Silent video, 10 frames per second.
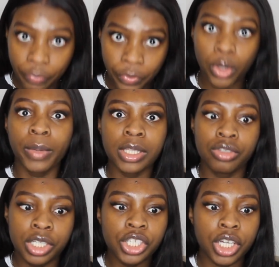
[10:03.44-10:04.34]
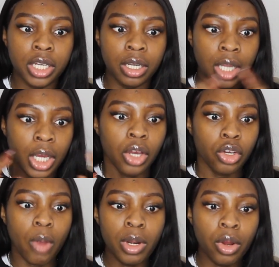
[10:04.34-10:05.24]
following tradition and
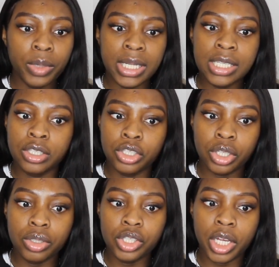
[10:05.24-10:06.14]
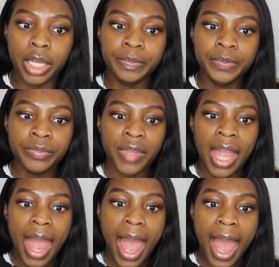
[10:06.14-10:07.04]
going along with an institution,
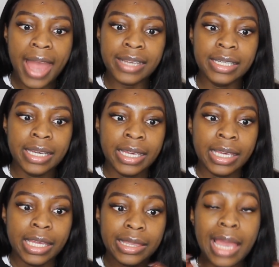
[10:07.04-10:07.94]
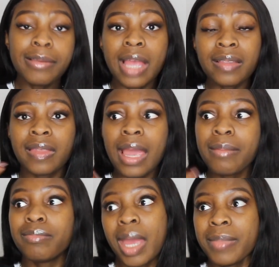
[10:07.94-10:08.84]
and
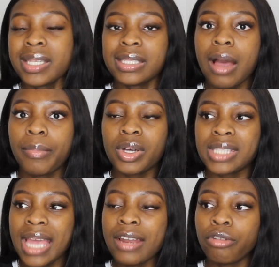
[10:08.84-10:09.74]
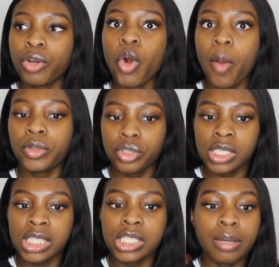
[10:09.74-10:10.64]
they missed out because they had a real
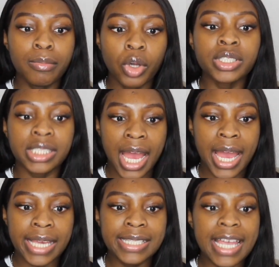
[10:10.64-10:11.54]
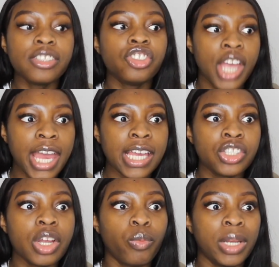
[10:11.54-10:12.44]
opportunity to modernize and
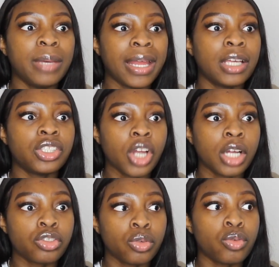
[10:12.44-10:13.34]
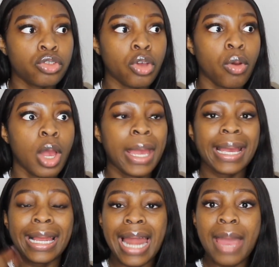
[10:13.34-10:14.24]
change, and William had a chance to also
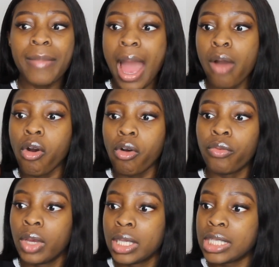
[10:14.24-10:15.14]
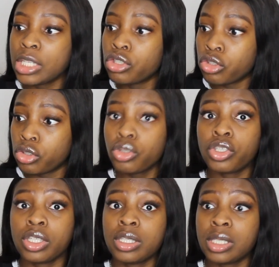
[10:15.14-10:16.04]
climb out of the
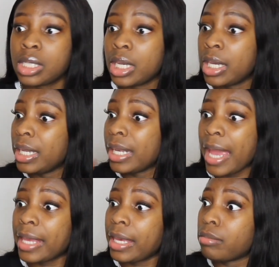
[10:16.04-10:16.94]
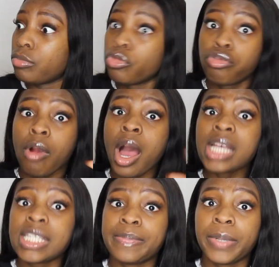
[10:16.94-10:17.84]
institution's like
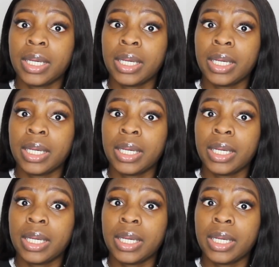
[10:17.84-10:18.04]
grasp